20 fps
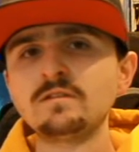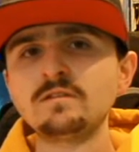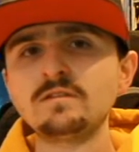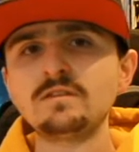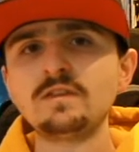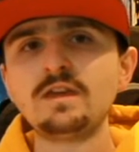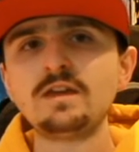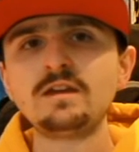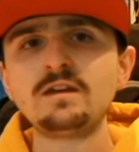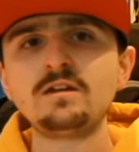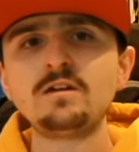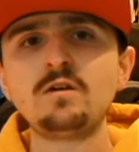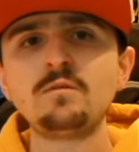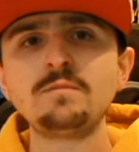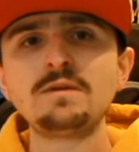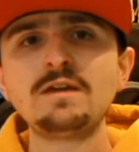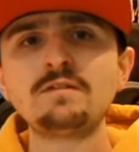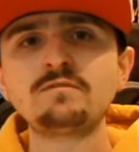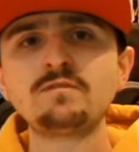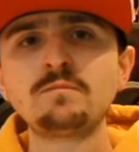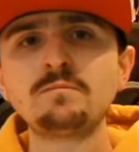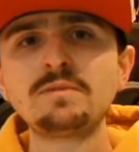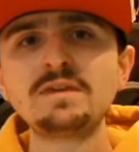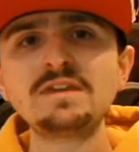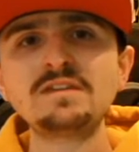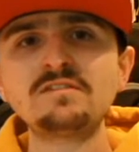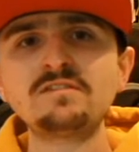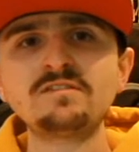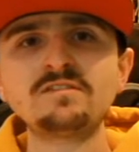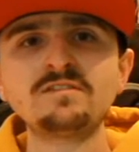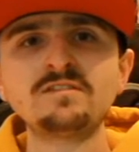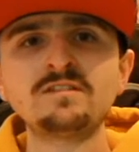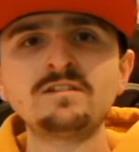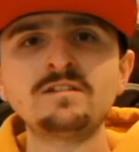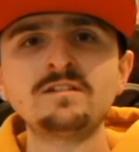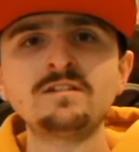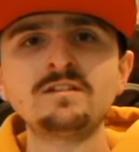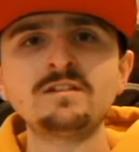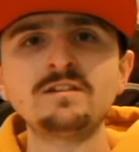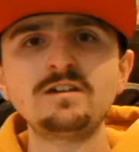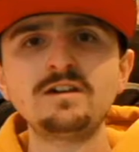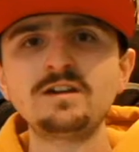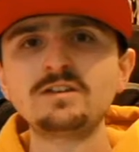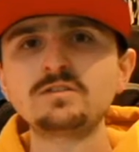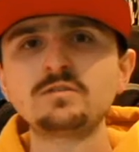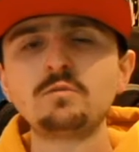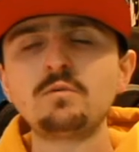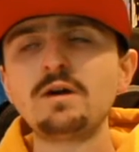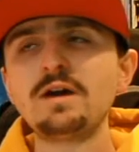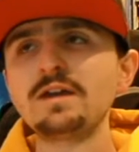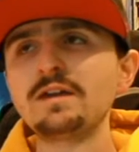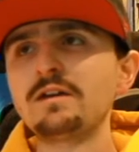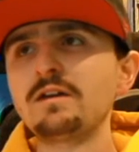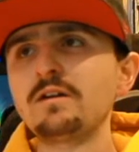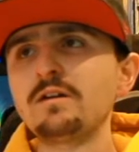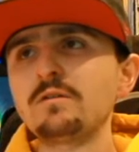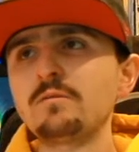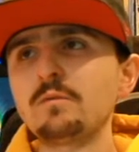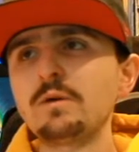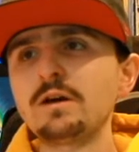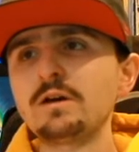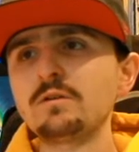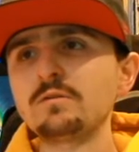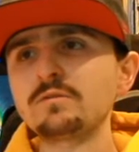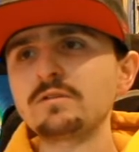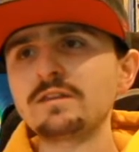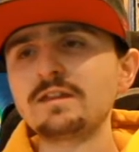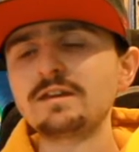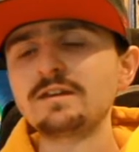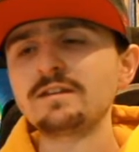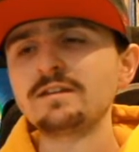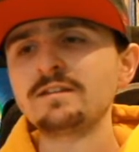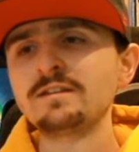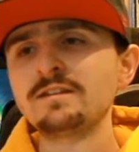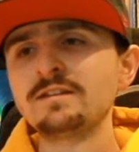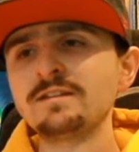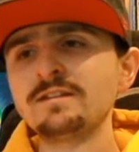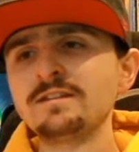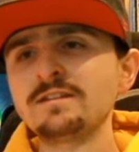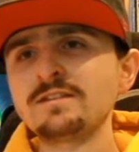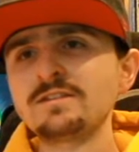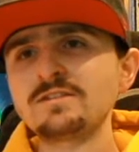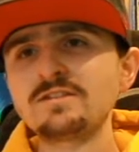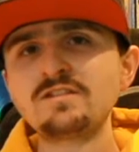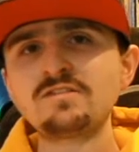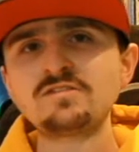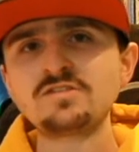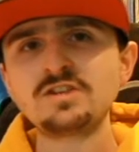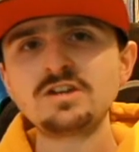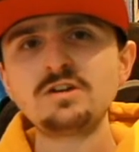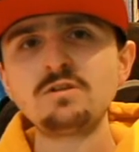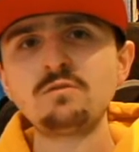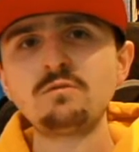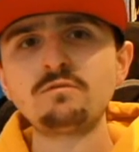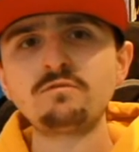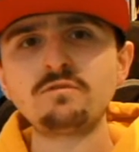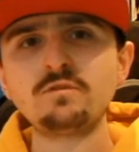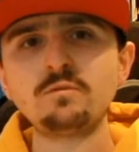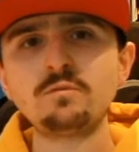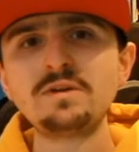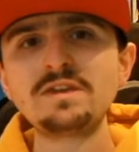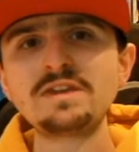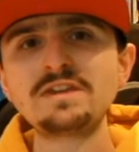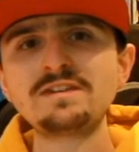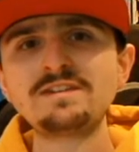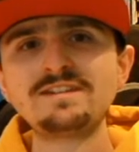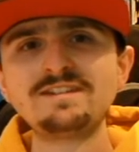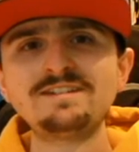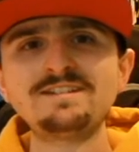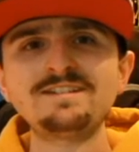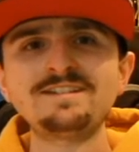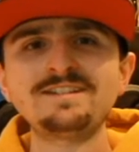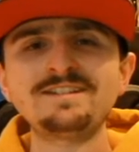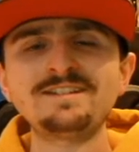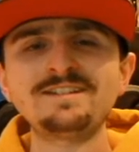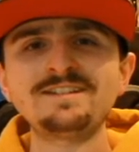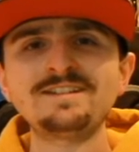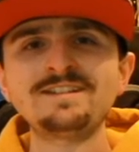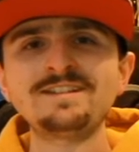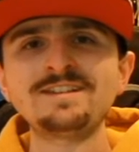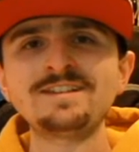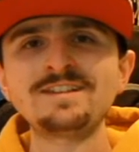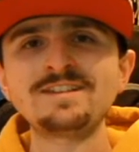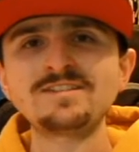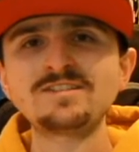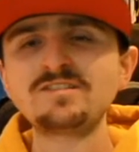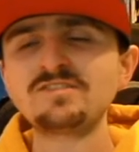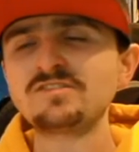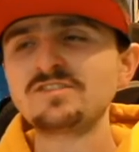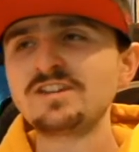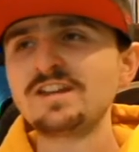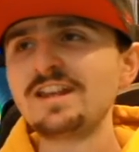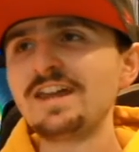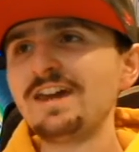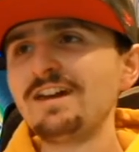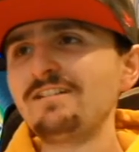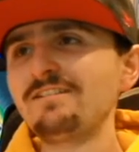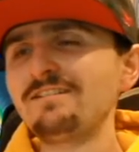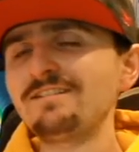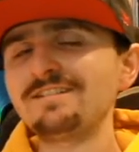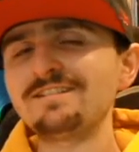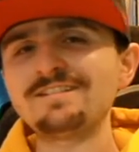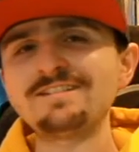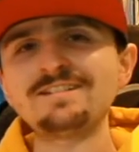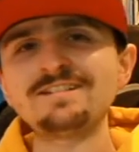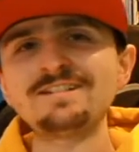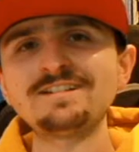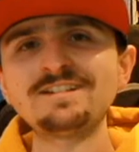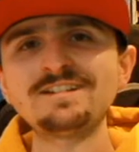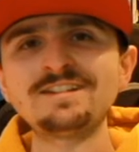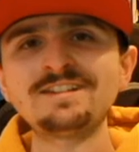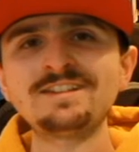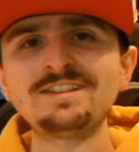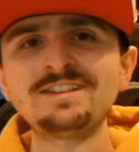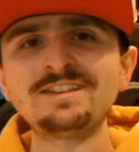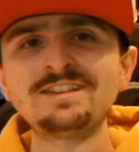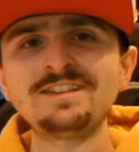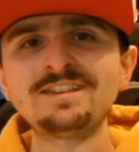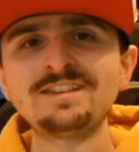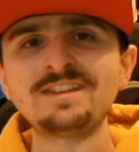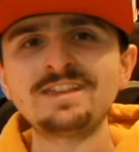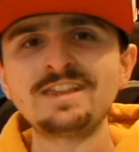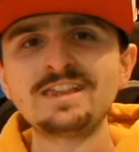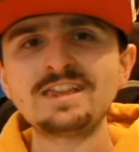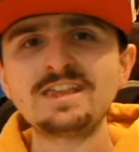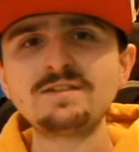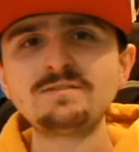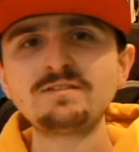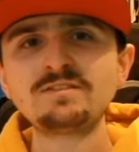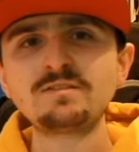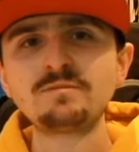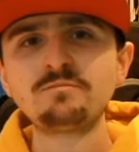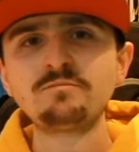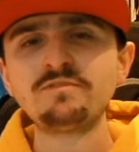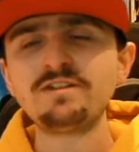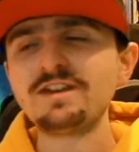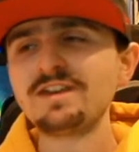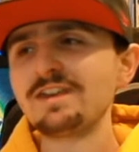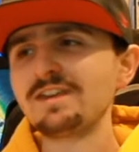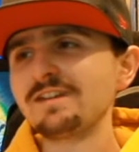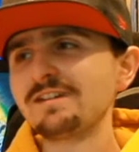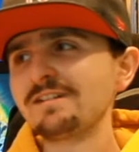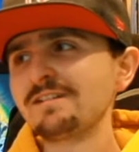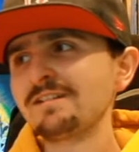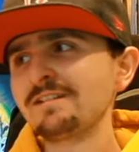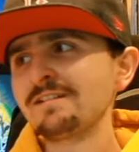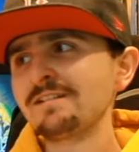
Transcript: Like, can't we have some peace and quiet world? Like, just chill for a week. Just chill out. Give us a break.